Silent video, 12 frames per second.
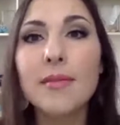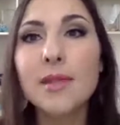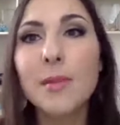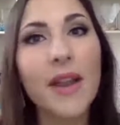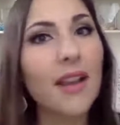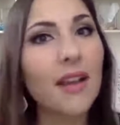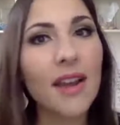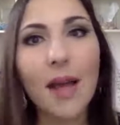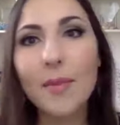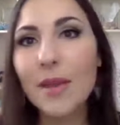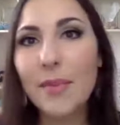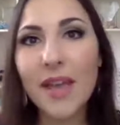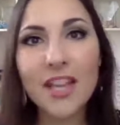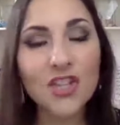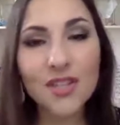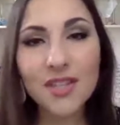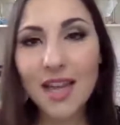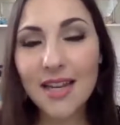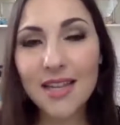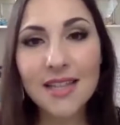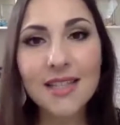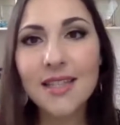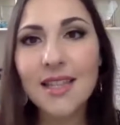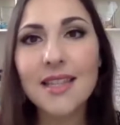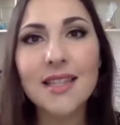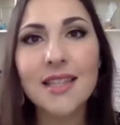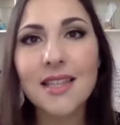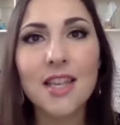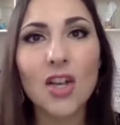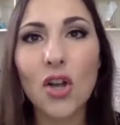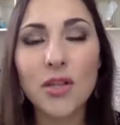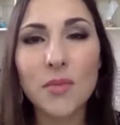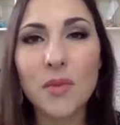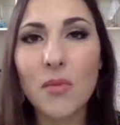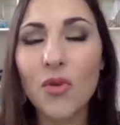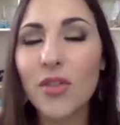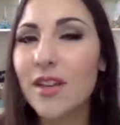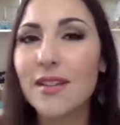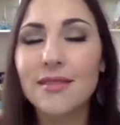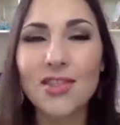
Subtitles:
depending on how many pages that is, it doesn't cost me more than,